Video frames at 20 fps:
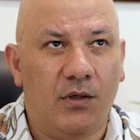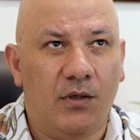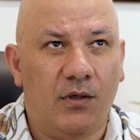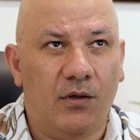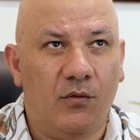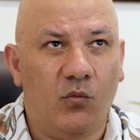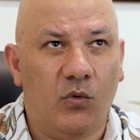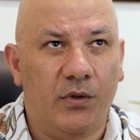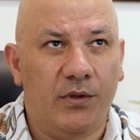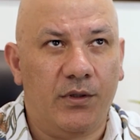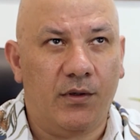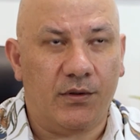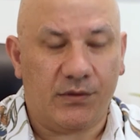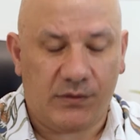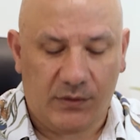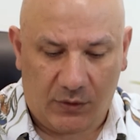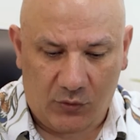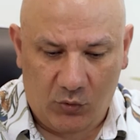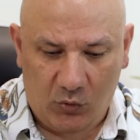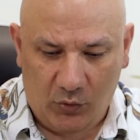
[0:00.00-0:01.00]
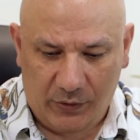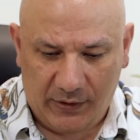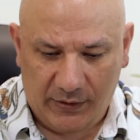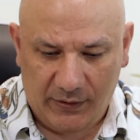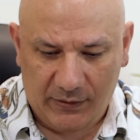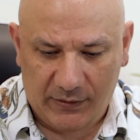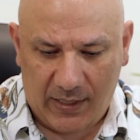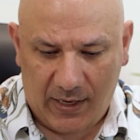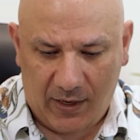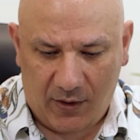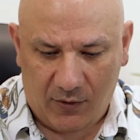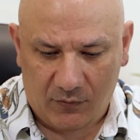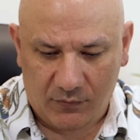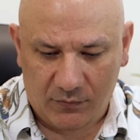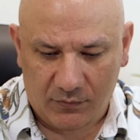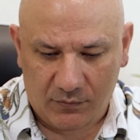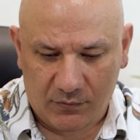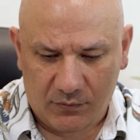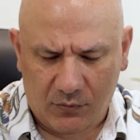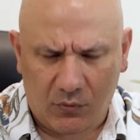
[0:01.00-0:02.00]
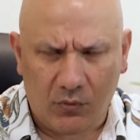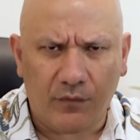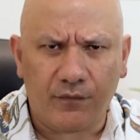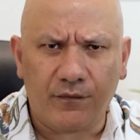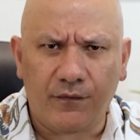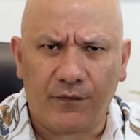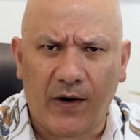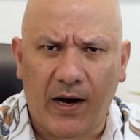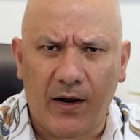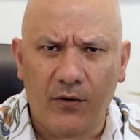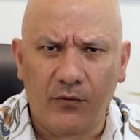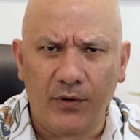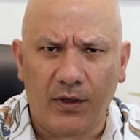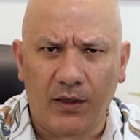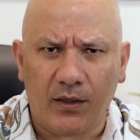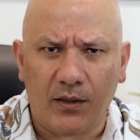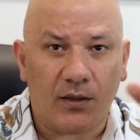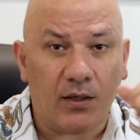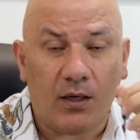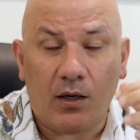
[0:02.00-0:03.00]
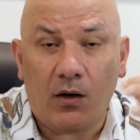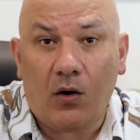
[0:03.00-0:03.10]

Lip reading: what else? Like looking down or frowning.